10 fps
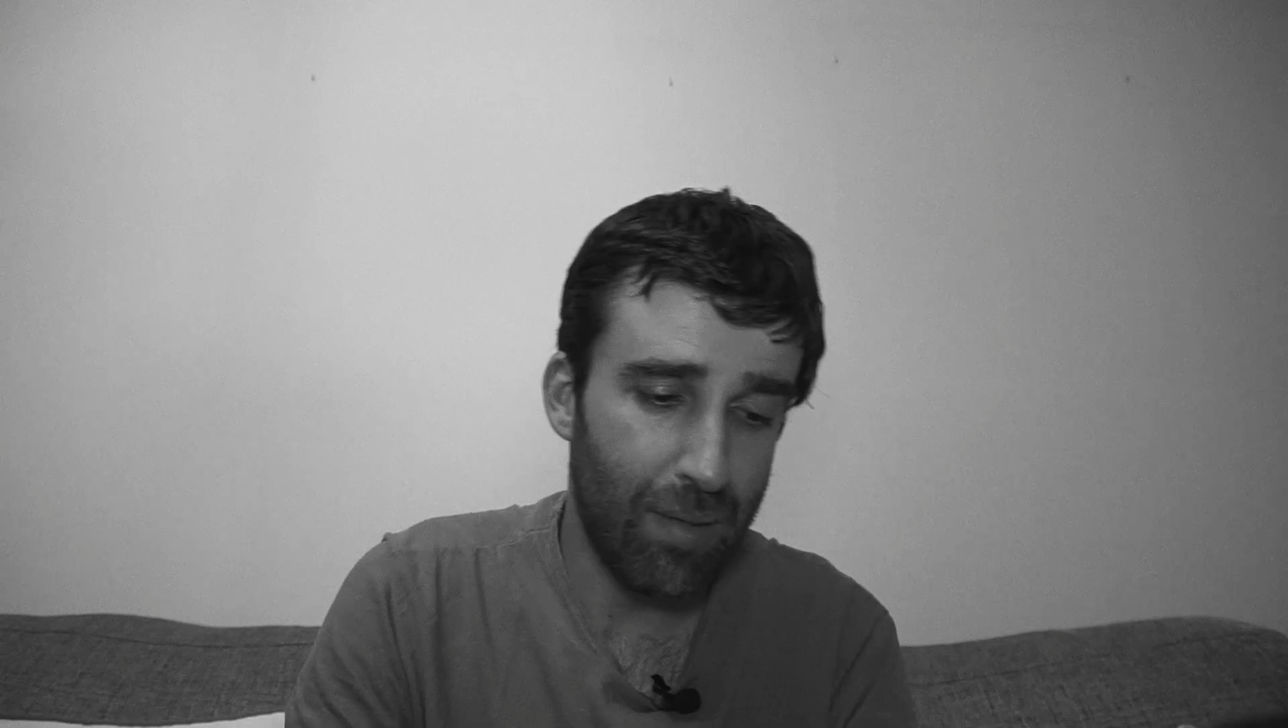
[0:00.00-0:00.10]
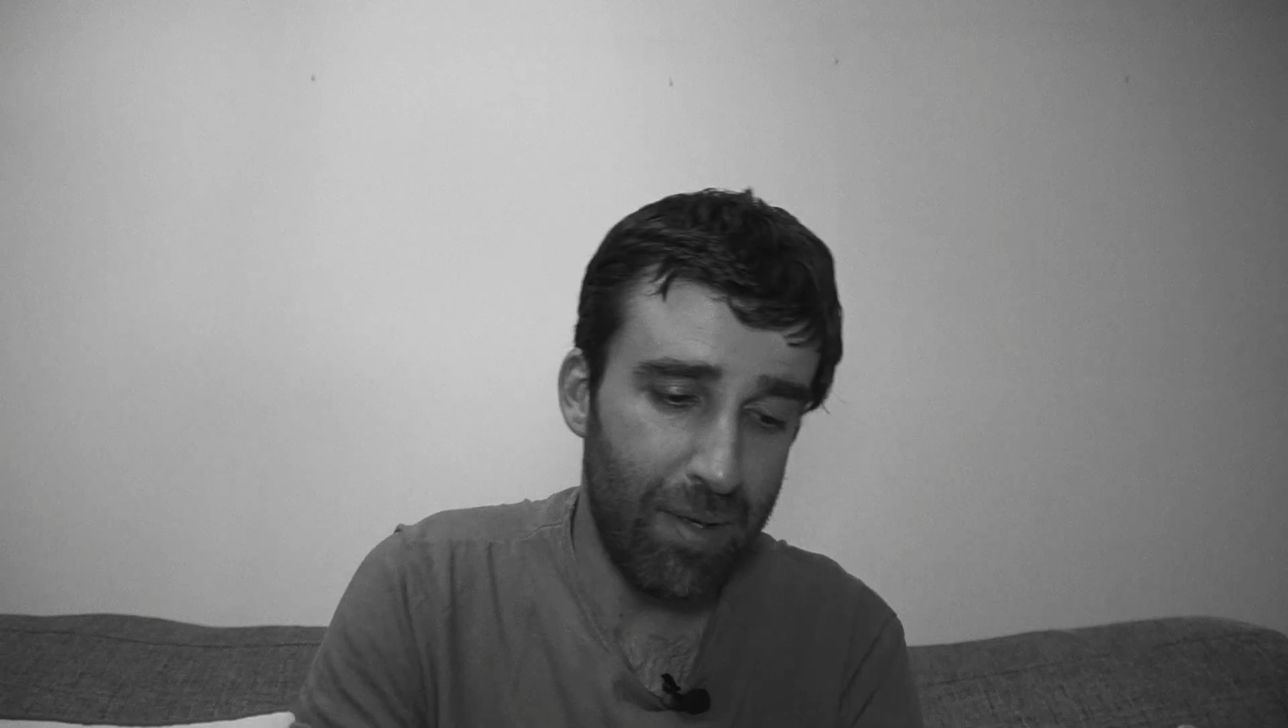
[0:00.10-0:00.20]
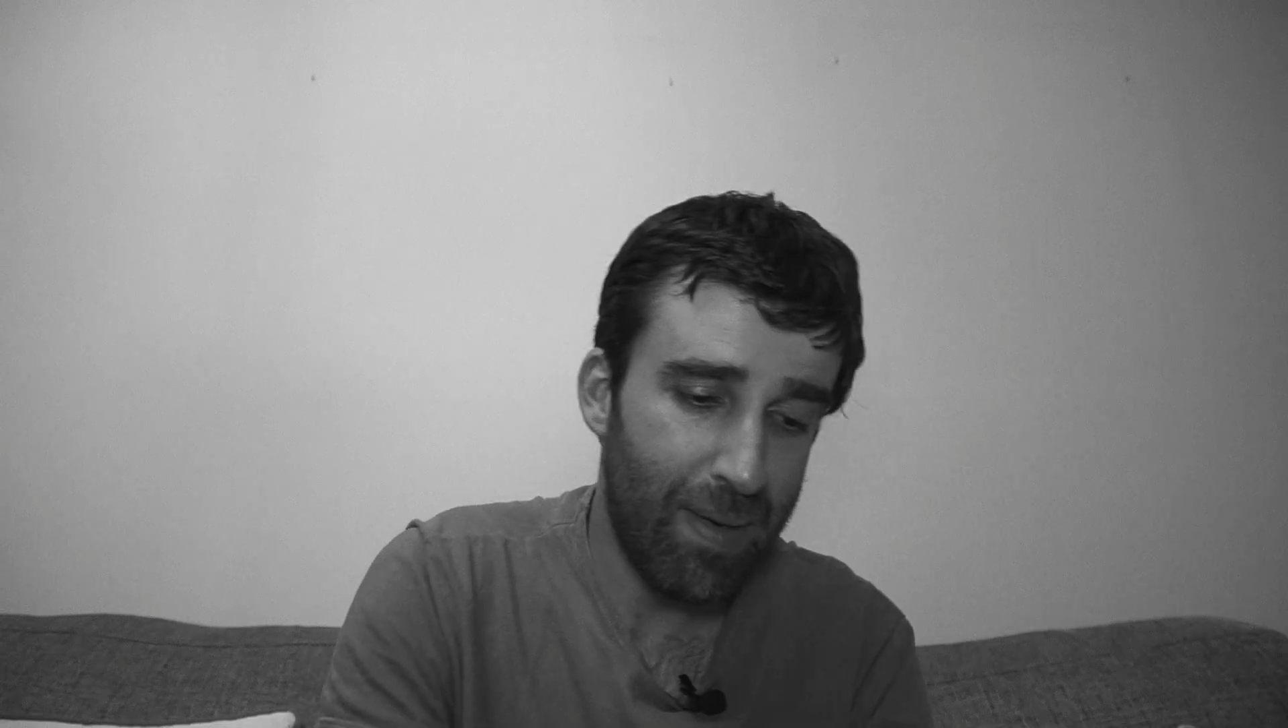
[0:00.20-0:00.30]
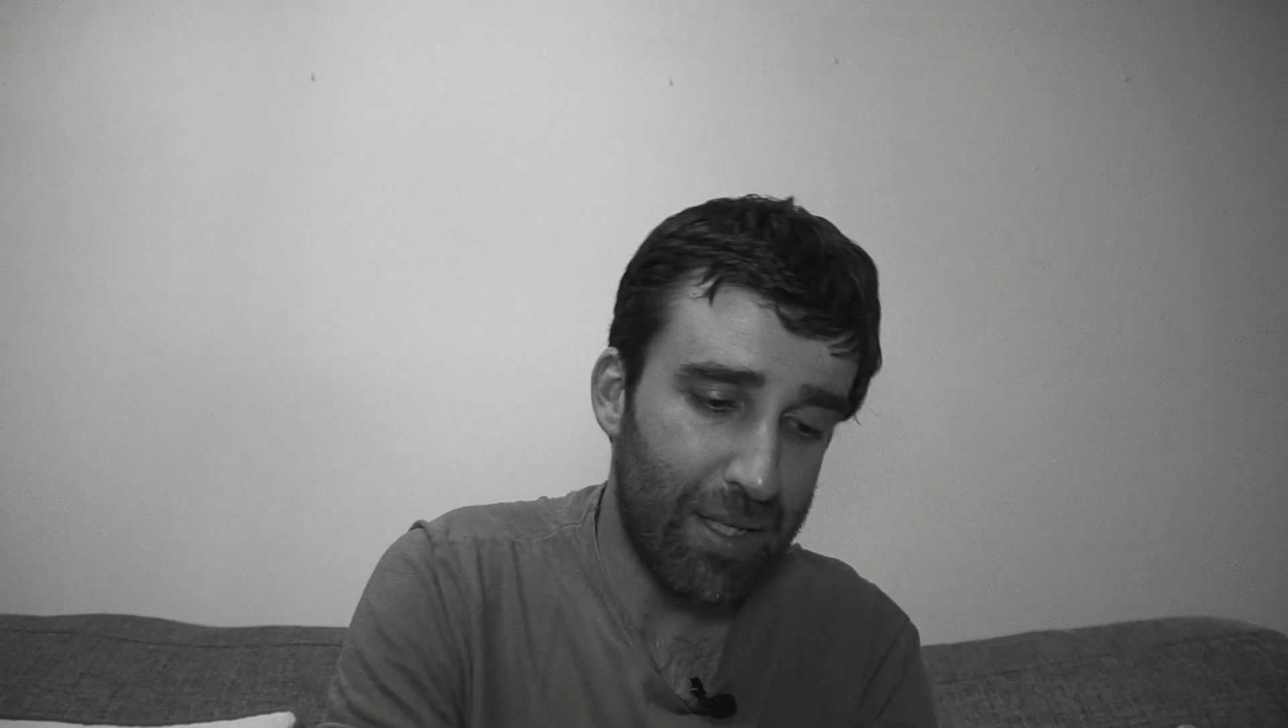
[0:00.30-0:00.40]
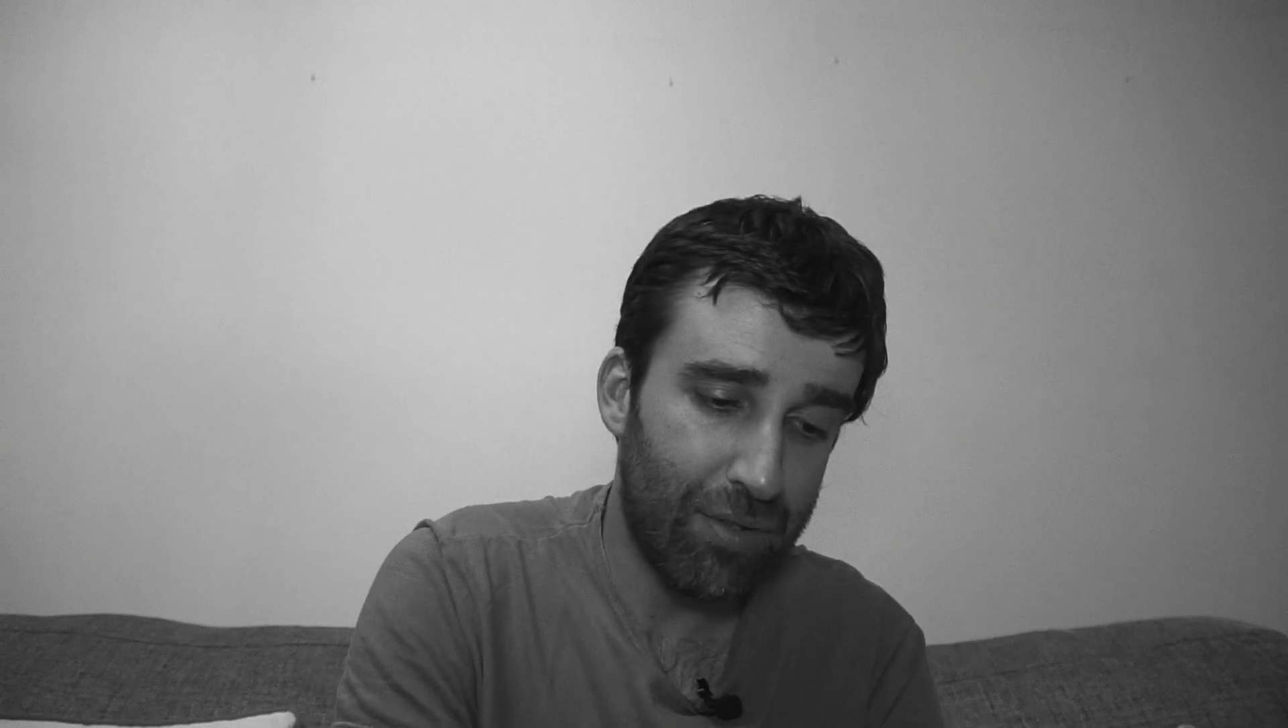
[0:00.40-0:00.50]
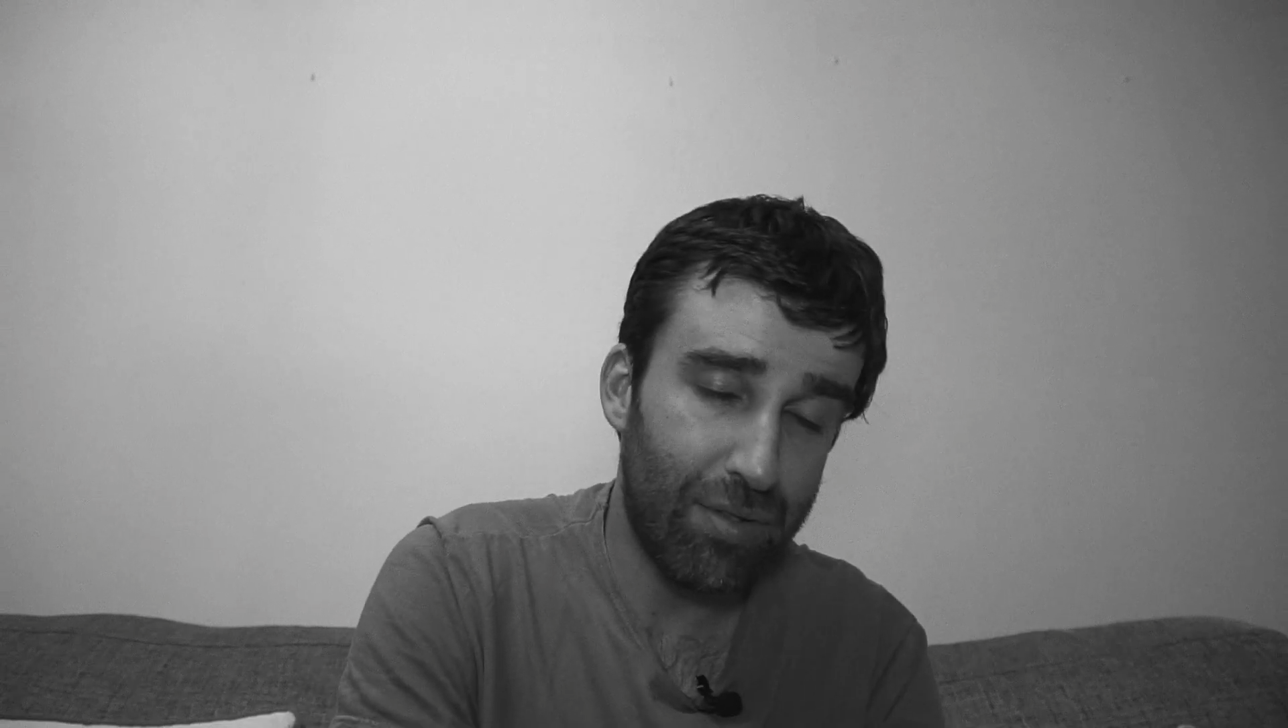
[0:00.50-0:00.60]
Coming back to